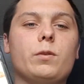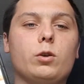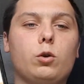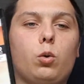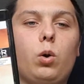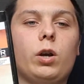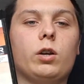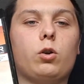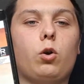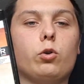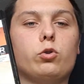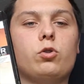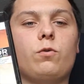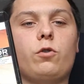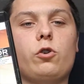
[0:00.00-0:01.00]
Quite
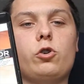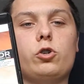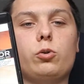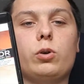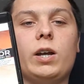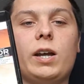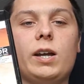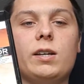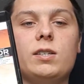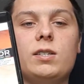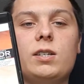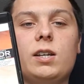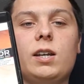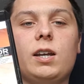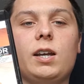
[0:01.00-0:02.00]
controversial
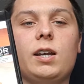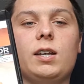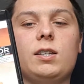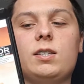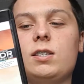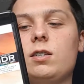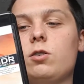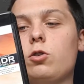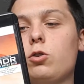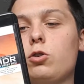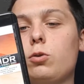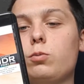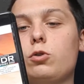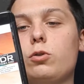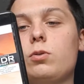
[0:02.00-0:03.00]
casting, as
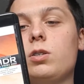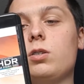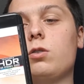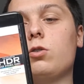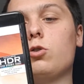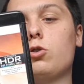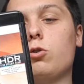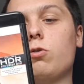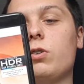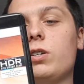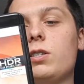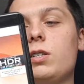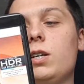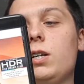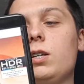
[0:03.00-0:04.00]
Tom Cruise is
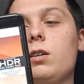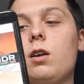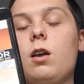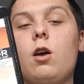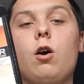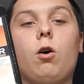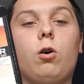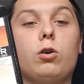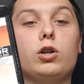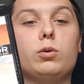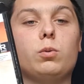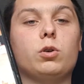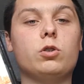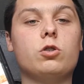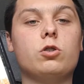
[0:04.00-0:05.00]
notoriously
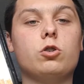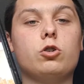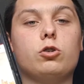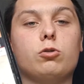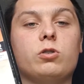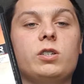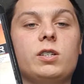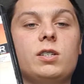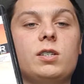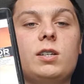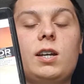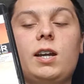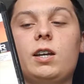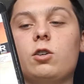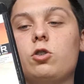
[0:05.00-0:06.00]
Hollywood's shortest
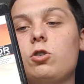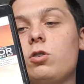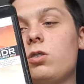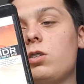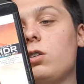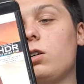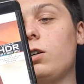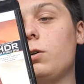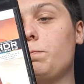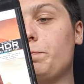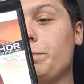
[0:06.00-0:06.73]
action star,